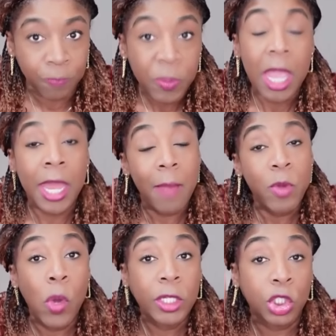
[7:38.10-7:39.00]
And I'm
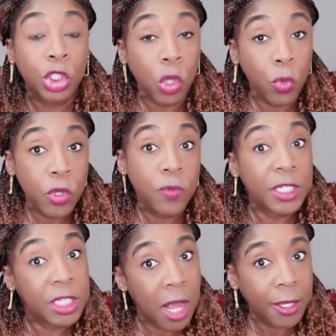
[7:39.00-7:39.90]
going to show you the
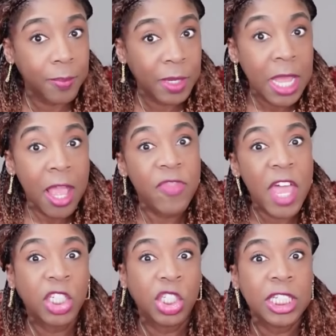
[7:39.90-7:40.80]
document
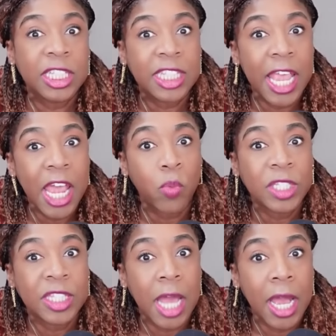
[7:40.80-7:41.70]
that she said
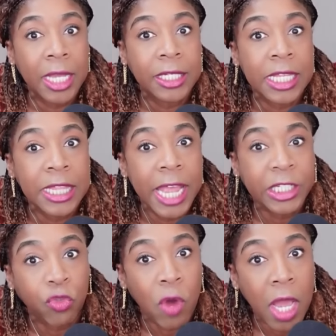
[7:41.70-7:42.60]
was signed
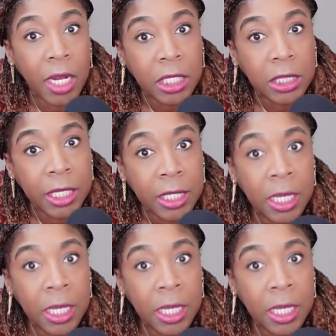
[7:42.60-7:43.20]
electronically.